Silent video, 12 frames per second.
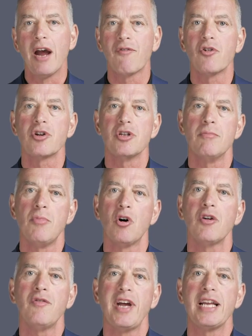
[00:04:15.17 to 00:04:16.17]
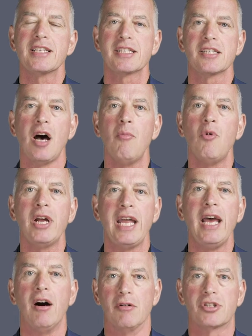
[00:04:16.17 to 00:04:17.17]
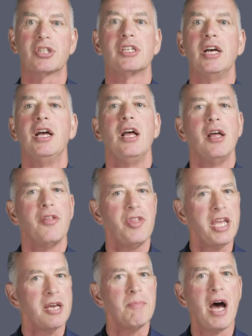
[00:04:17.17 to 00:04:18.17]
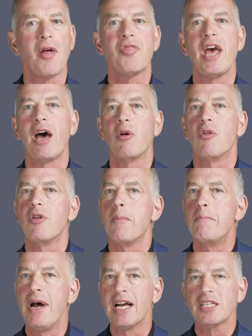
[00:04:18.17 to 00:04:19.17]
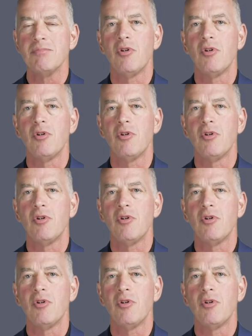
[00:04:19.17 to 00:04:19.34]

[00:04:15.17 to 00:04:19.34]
effort to motivate someone else. Think about that. The best